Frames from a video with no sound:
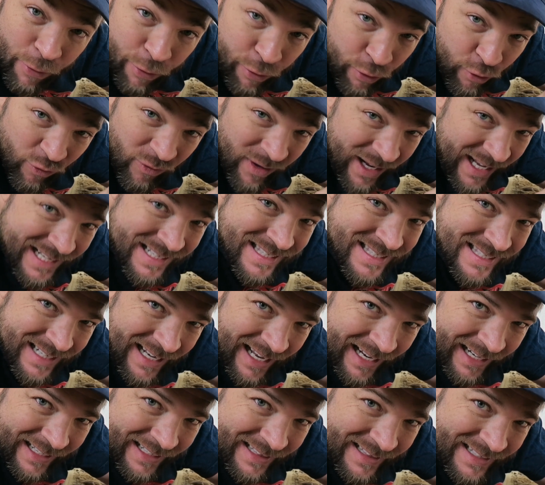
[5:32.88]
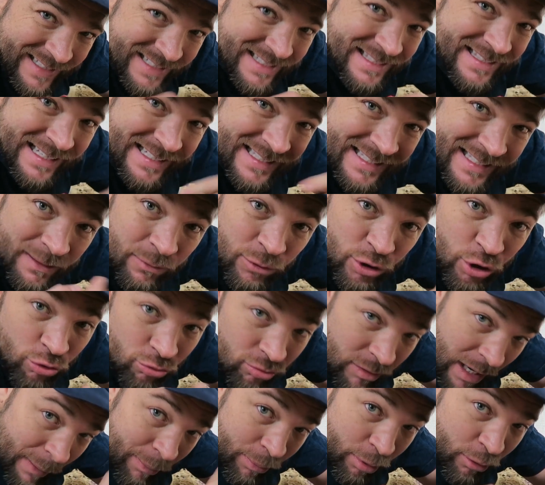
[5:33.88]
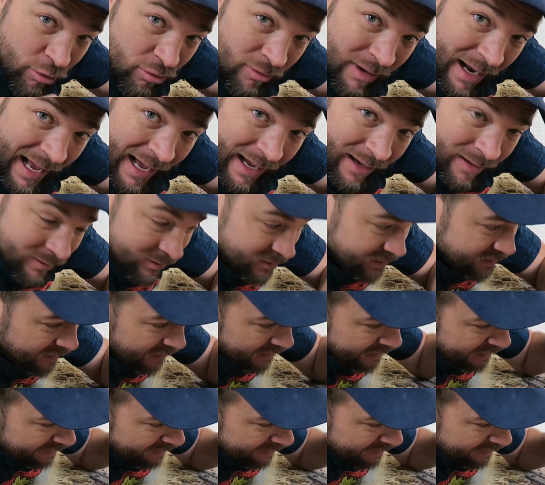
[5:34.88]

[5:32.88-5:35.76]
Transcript: threads like this that seem to wrap around